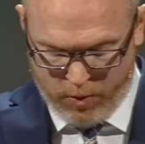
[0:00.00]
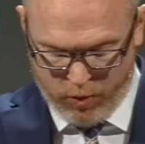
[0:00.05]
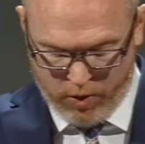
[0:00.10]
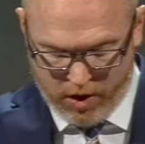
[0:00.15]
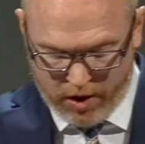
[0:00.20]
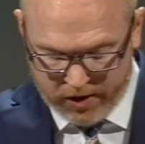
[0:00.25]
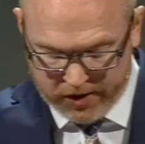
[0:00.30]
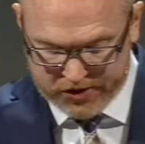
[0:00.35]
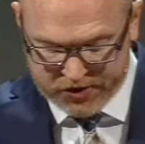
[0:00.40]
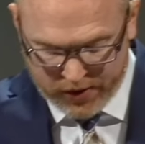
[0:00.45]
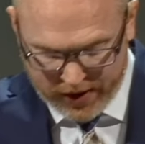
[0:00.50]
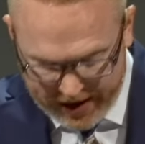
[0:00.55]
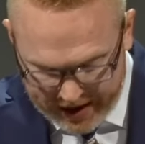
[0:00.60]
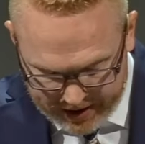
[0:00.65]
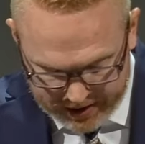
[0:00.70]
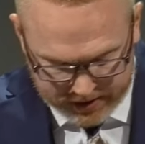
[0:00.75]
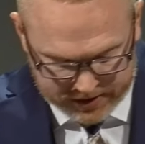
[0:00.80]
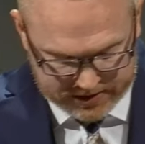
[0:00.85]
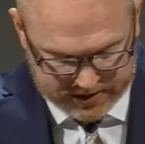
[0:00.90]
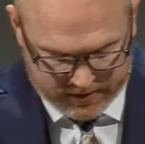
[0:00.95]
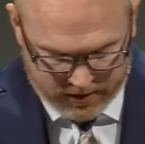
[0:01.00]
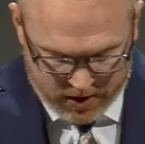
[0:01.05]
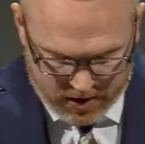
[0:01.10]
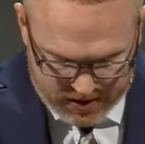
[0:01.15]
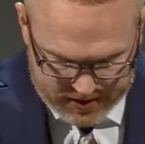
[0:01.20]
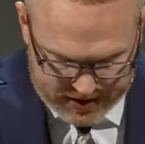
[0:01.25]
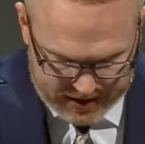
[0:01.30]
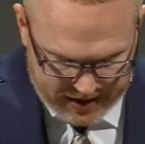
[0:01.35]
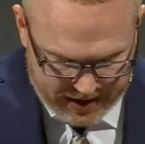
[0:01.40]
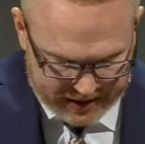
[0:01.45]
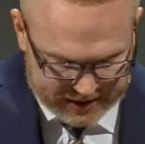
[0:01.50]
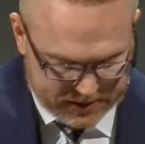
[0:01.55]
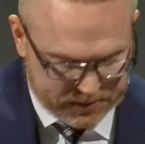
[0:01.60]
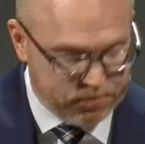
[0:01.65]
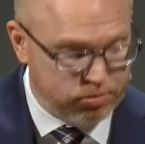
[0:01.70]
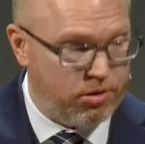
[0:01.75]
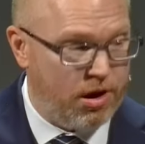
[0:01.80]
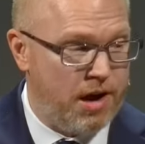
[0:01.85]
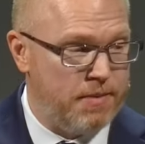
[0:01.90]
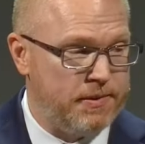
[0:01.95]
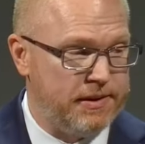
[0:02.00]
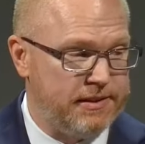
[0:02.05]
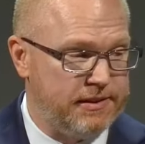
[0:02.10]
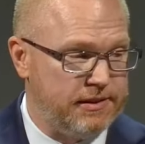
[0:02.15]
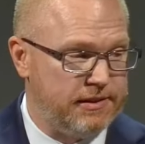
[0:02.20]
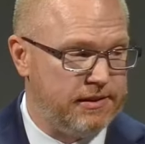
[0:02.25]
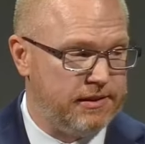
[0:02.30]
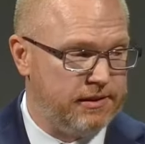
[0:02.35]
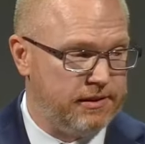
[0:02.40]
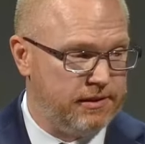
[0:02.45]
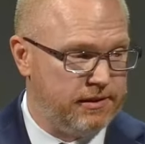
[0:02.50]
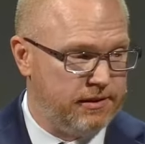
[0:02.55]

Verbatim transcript: we're also heirs of all that God has promised,